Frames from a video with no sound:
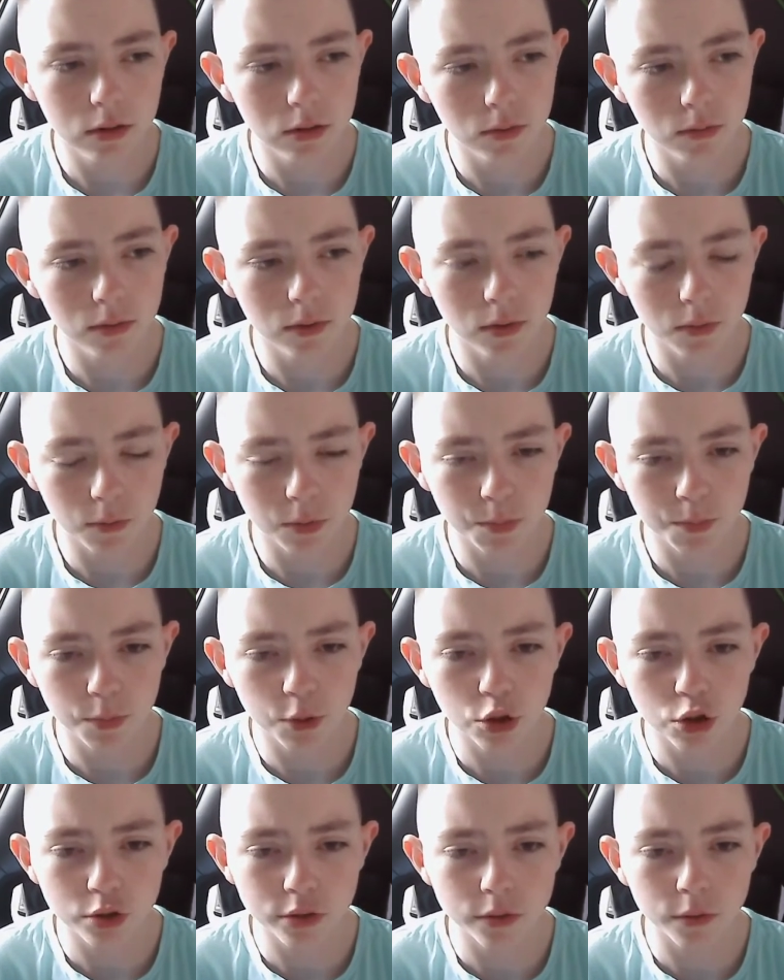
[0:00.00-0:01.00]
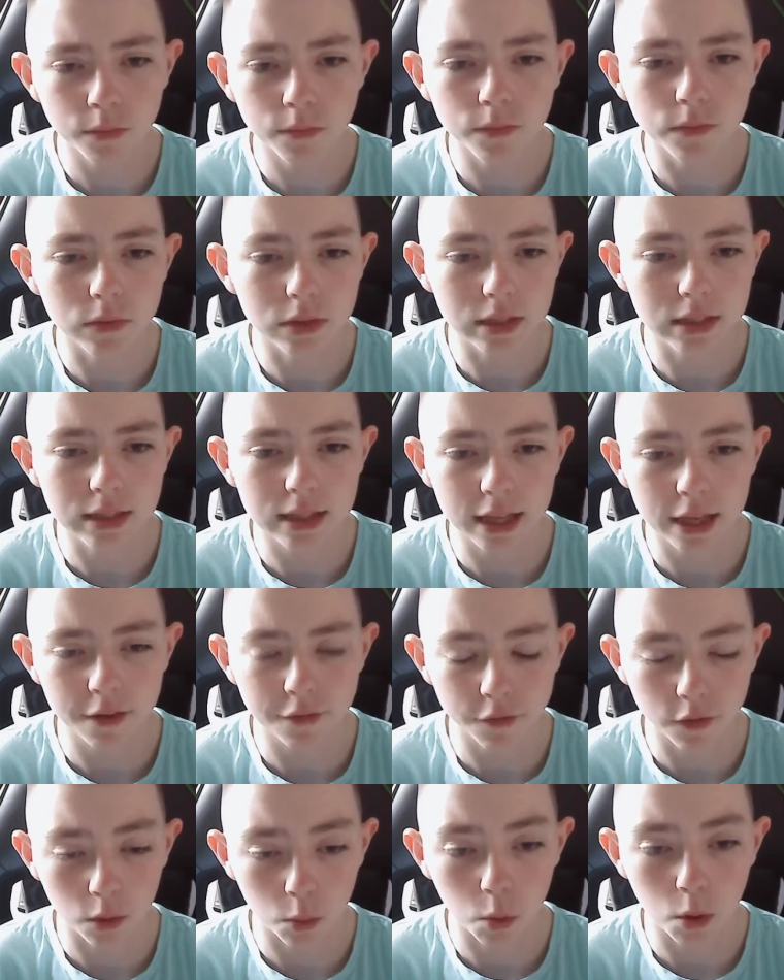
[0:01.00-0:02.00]
we pushed them to stay
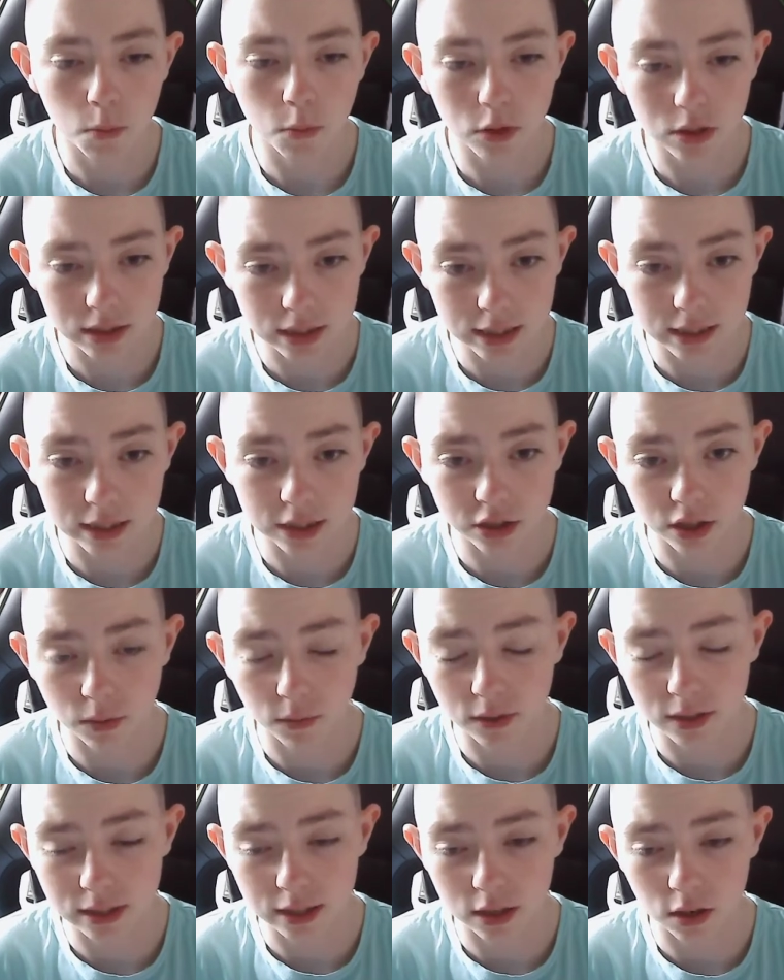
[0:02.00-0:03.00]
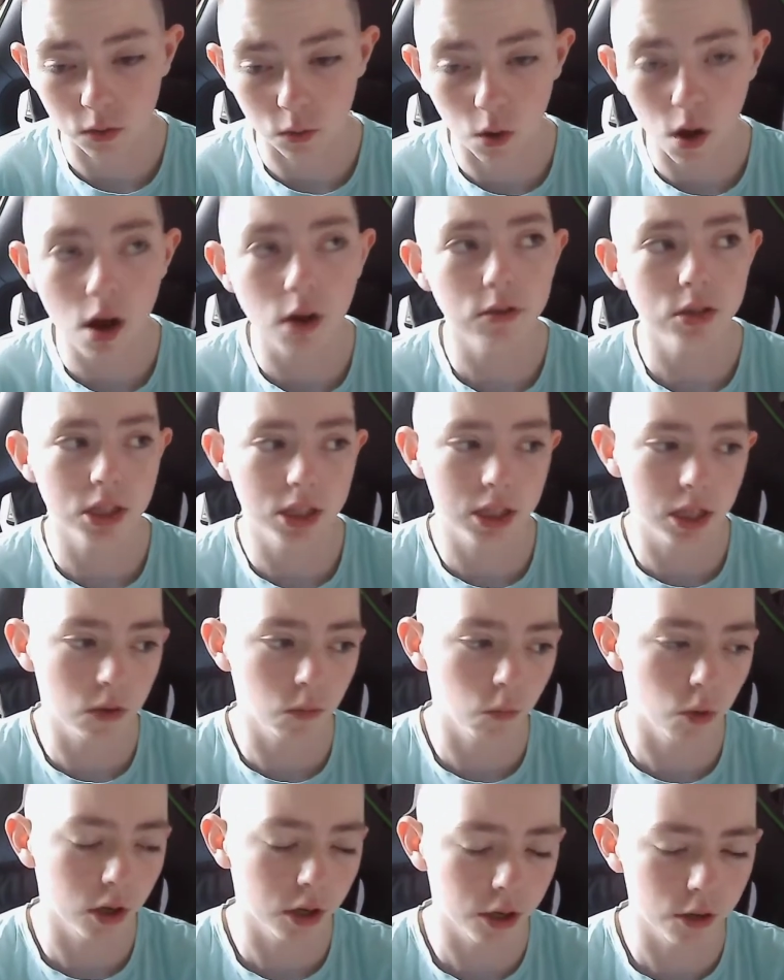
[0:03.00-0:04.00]
for one more season to try and win 10 in a row. Obviously, it
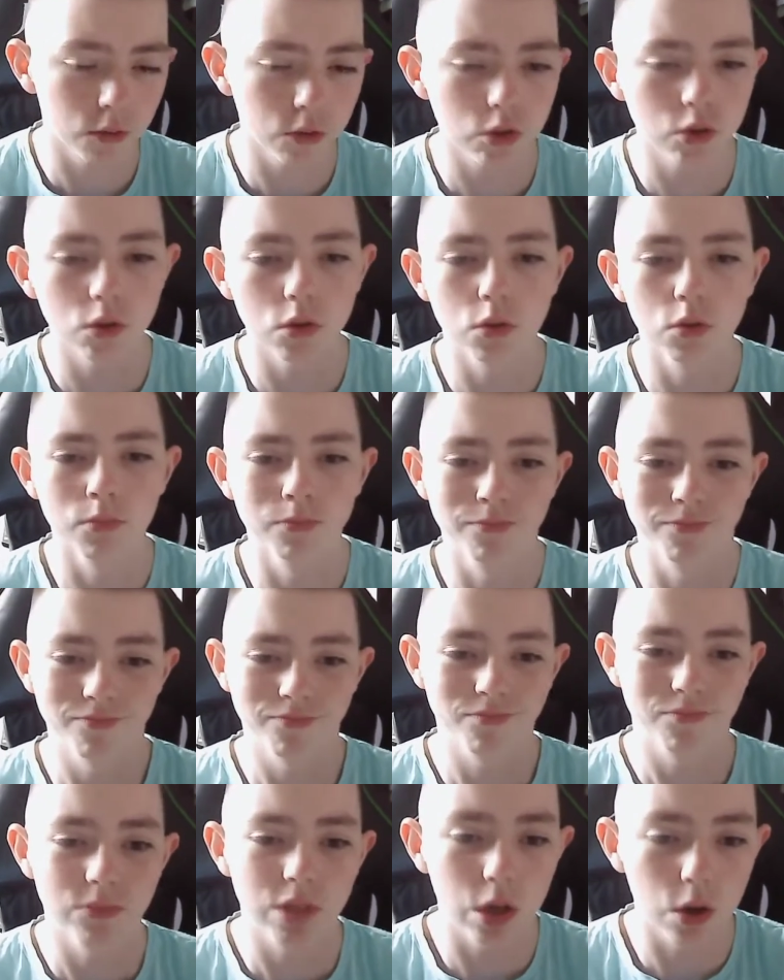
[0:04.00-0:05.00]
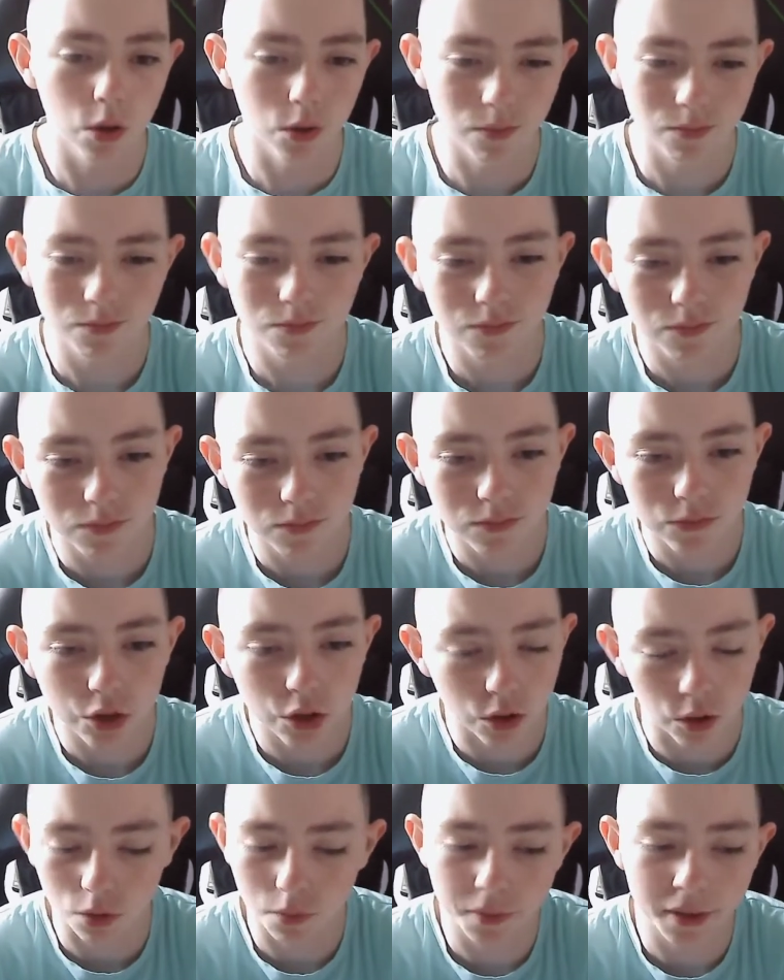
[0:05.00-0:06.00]
didn't work out. So, you know
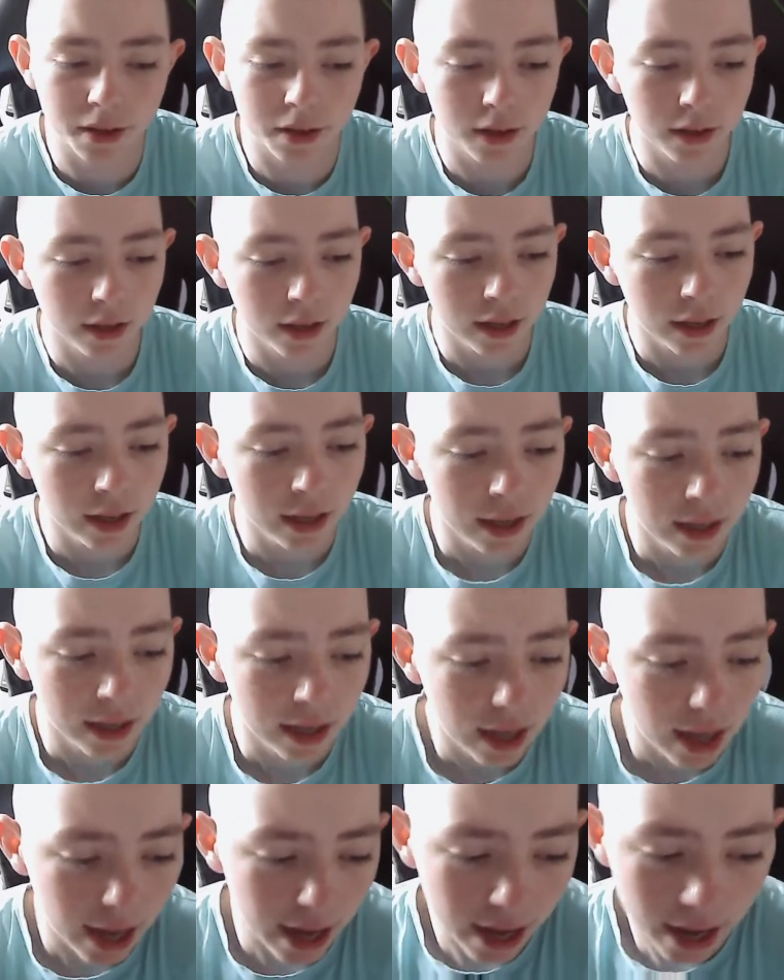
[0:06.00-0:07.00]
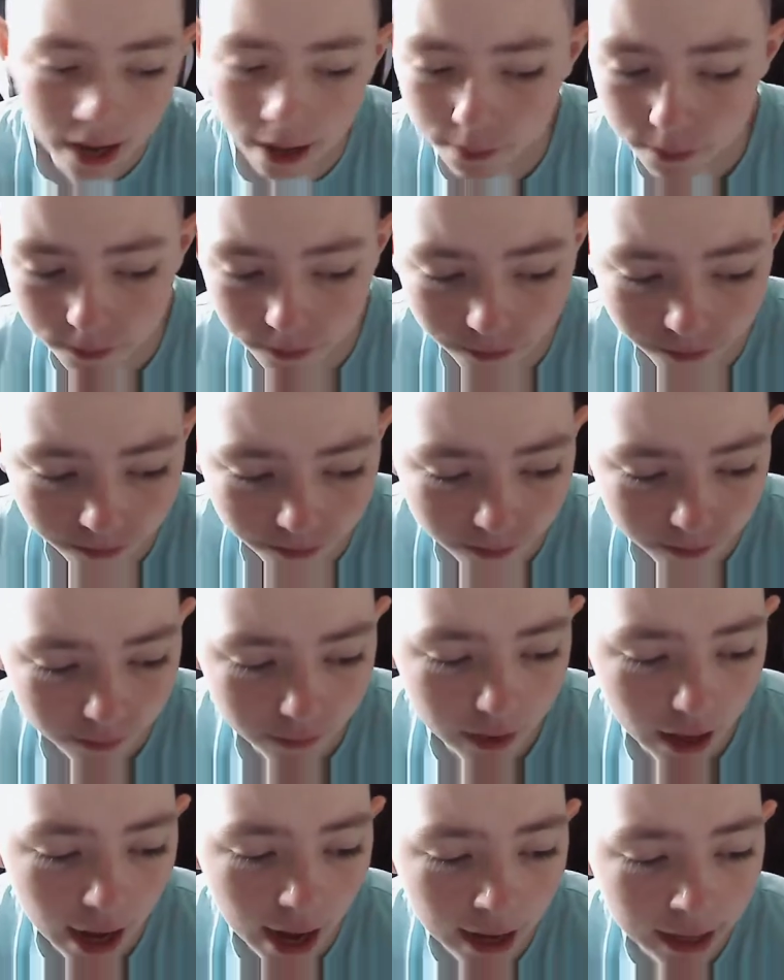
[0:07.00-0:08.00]
what I mean.
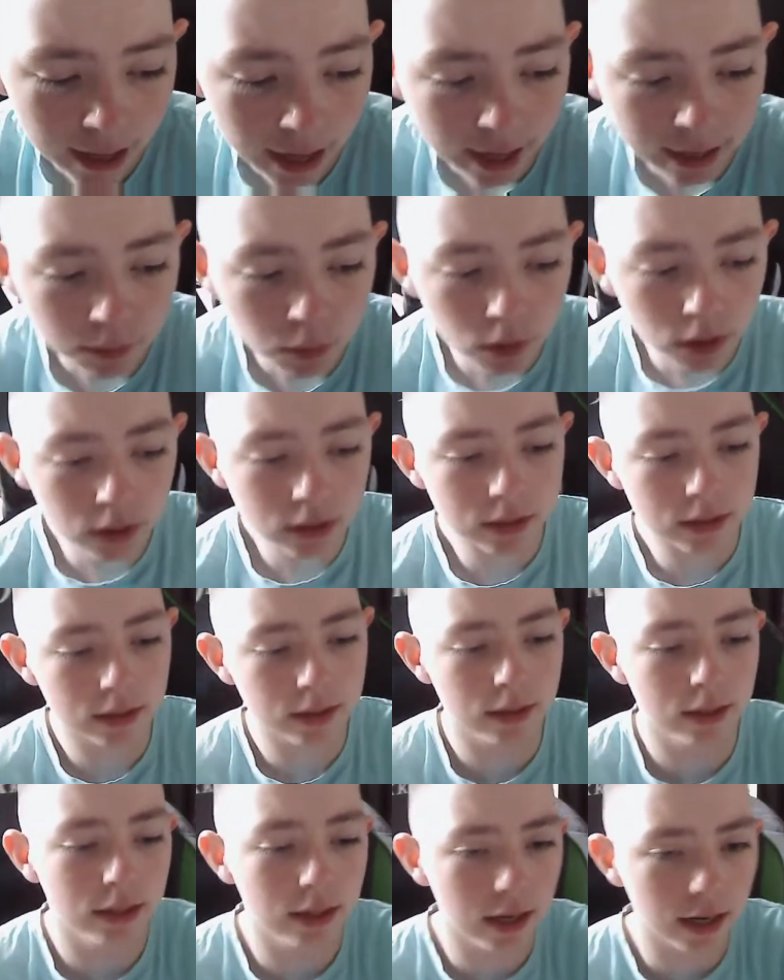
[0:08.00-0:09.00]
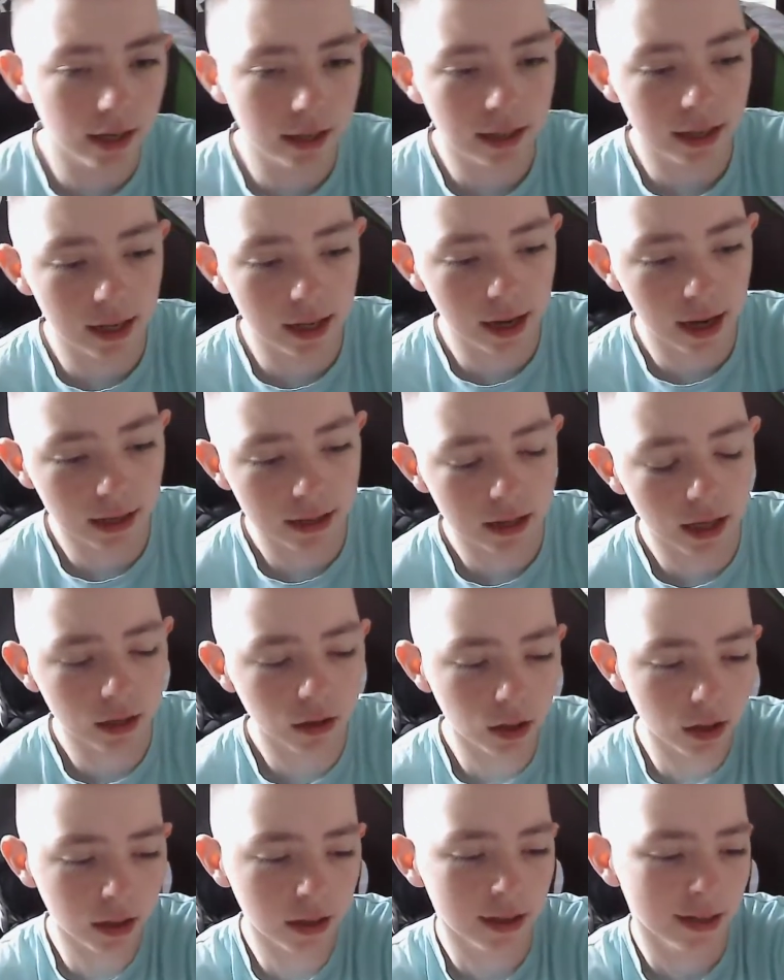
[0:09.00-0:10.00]
I think Edouard, yeah,
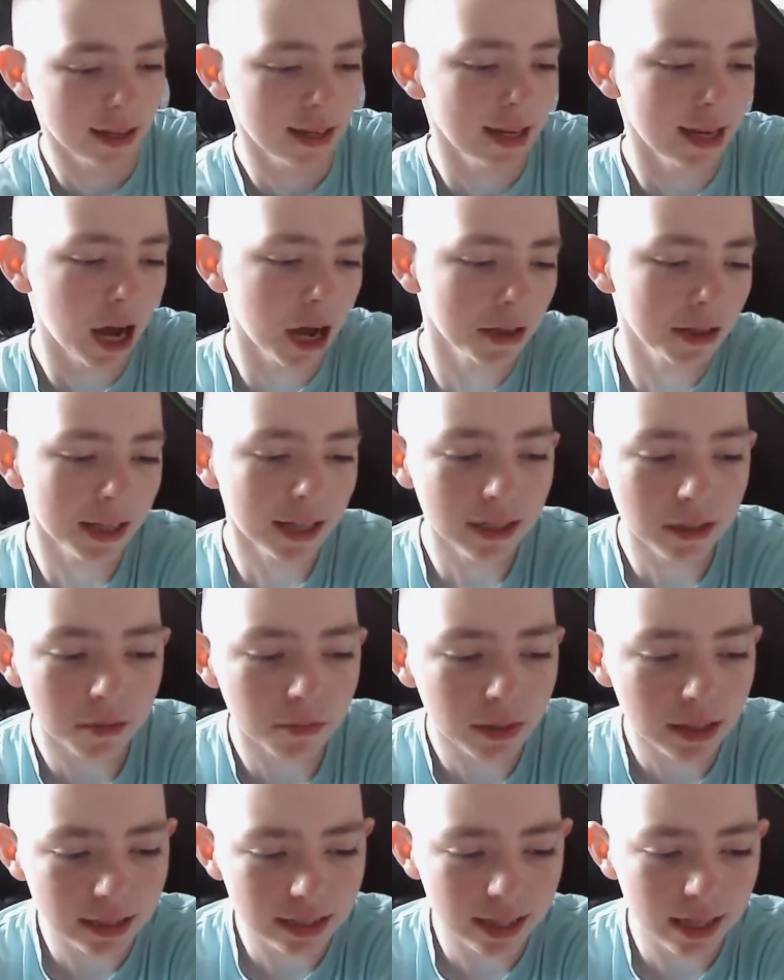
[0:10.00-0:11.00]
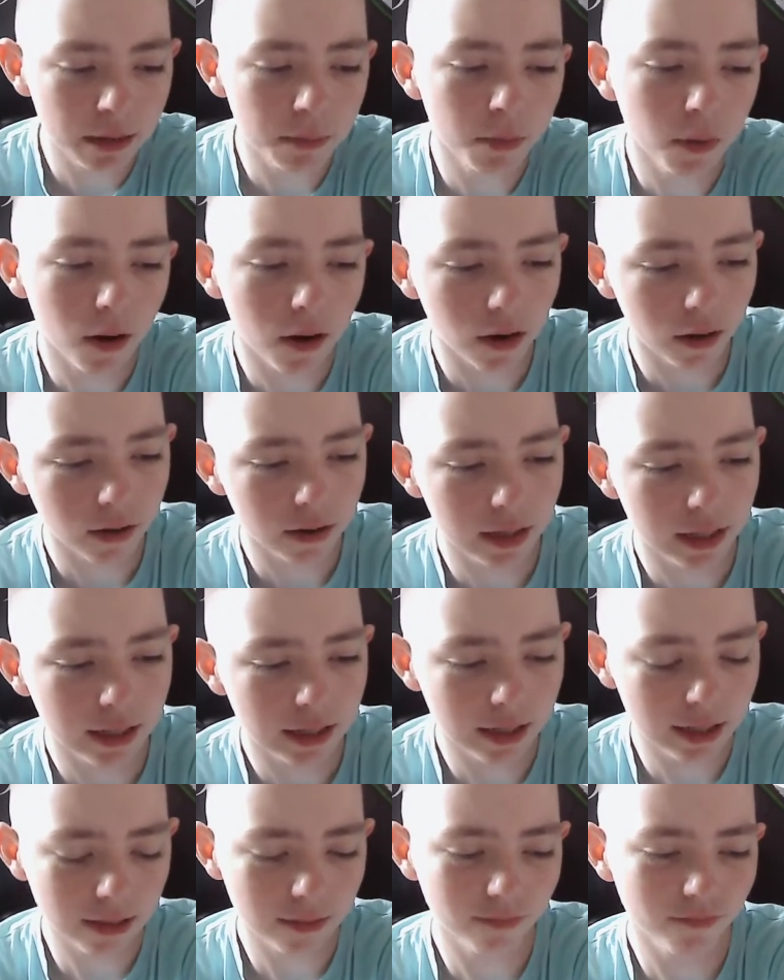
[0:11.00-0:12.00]
I'd like them to stay, but, like,
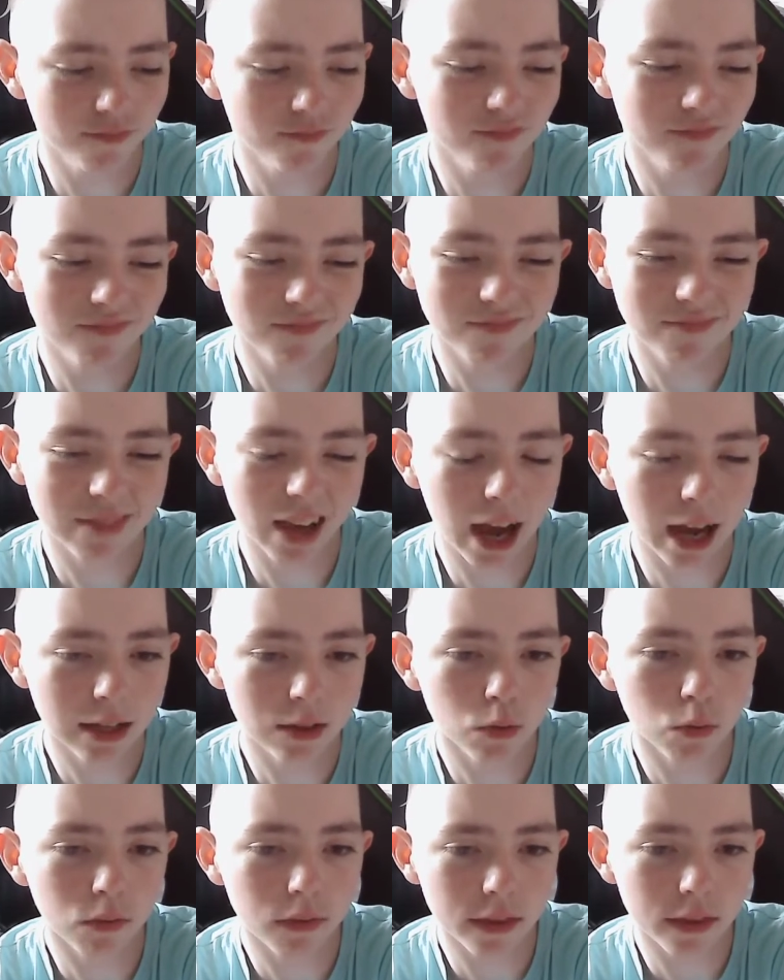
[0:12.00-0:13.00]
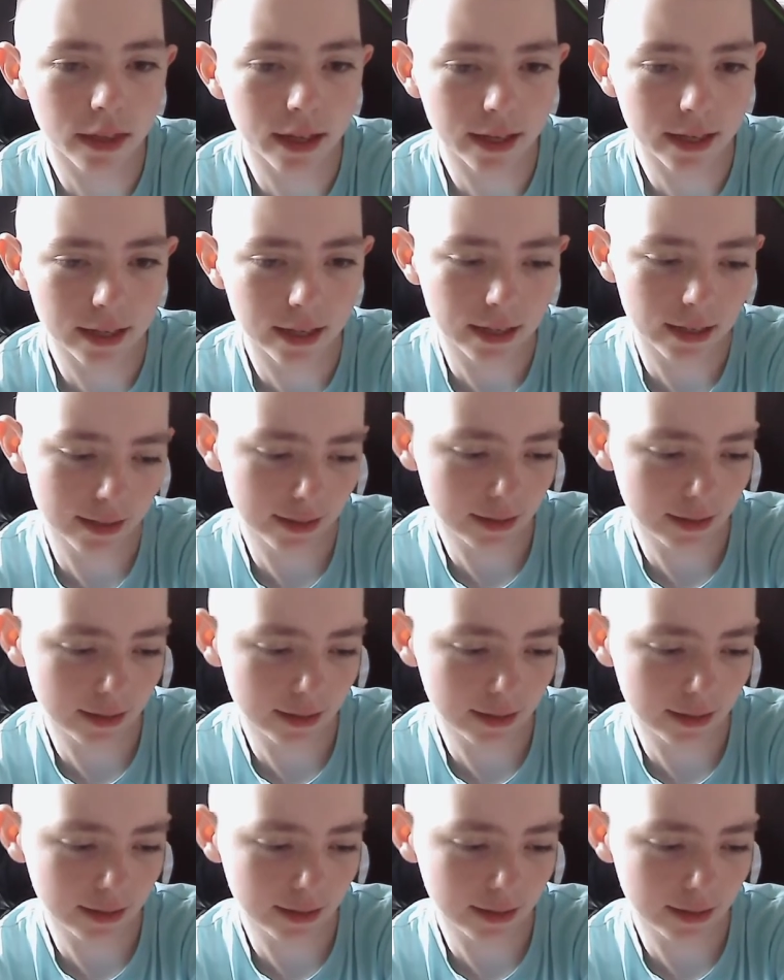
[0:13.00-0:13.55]
I don't think,